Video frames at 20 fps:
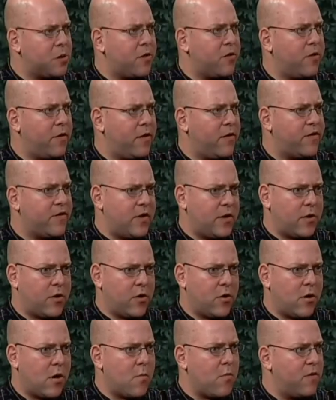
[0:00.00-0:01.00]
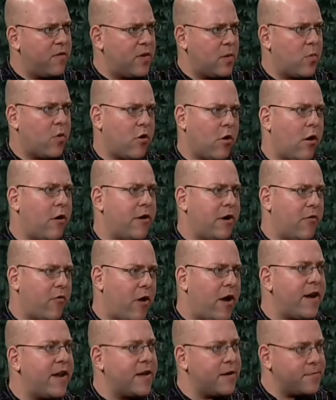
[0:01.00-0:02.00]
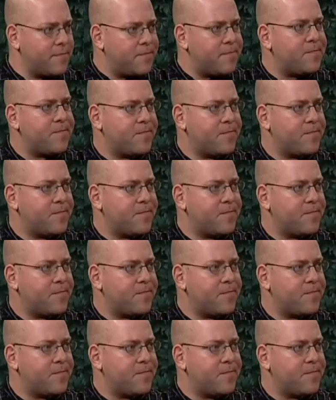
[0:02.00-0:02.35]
screenwriters, and a good number of them are already writing.